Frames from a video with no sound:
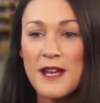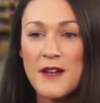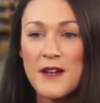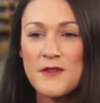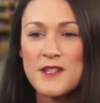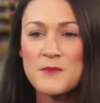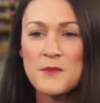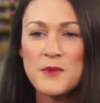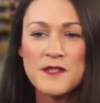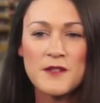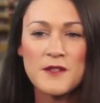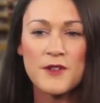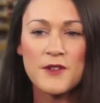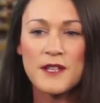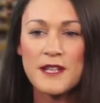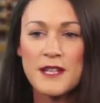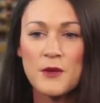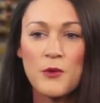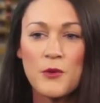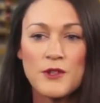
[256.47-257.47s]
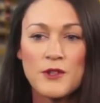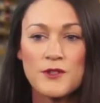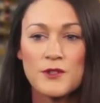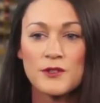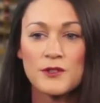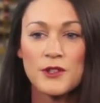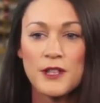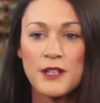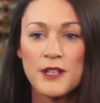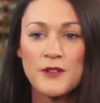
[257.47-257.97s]
have the specific keywords
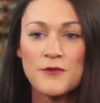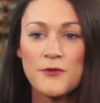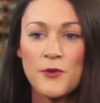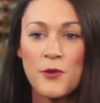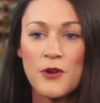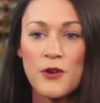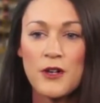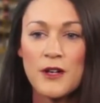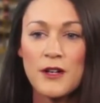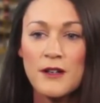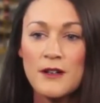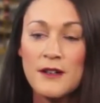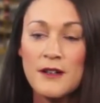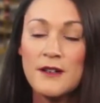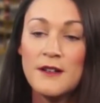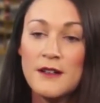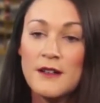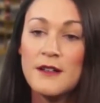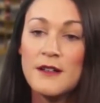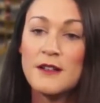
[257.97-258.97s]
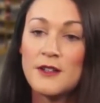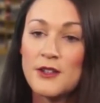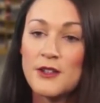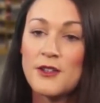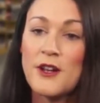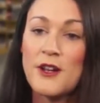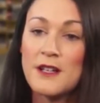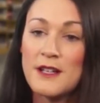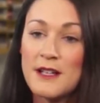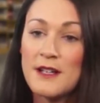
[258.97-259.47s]
they're looking for,
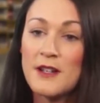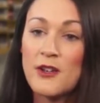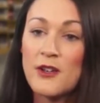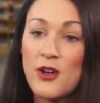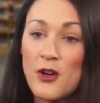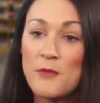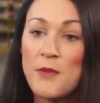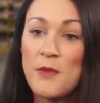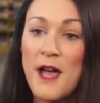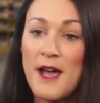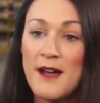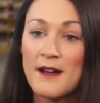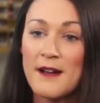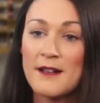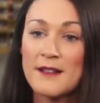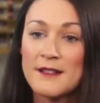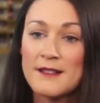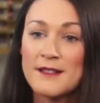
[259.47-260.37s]
you're not going to get a call back.